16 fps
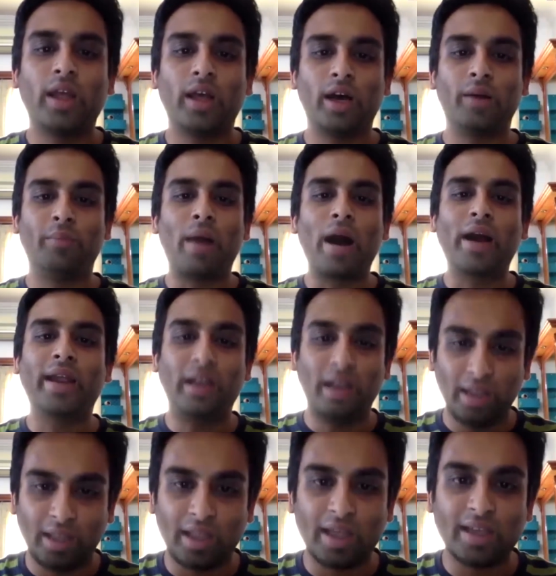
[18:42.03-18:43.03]
market
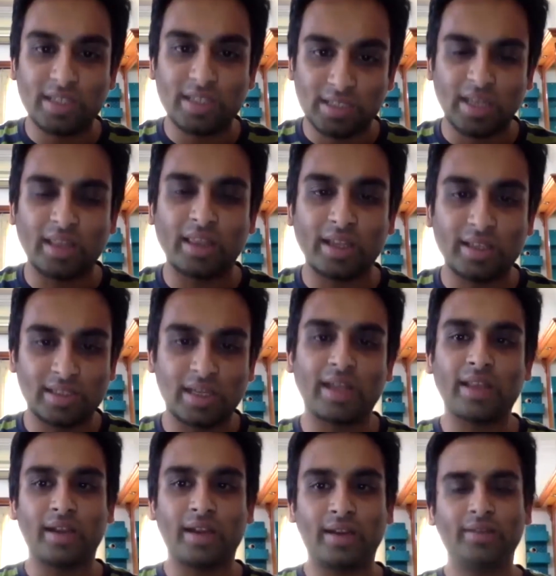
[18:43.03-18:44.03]
linkages and things
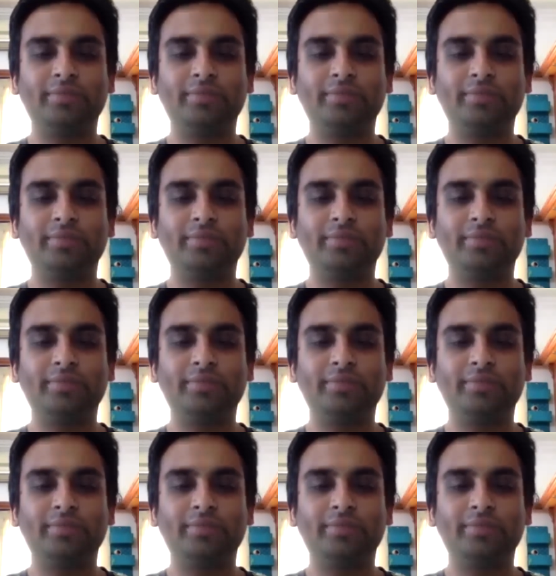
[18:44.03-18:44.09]
like that.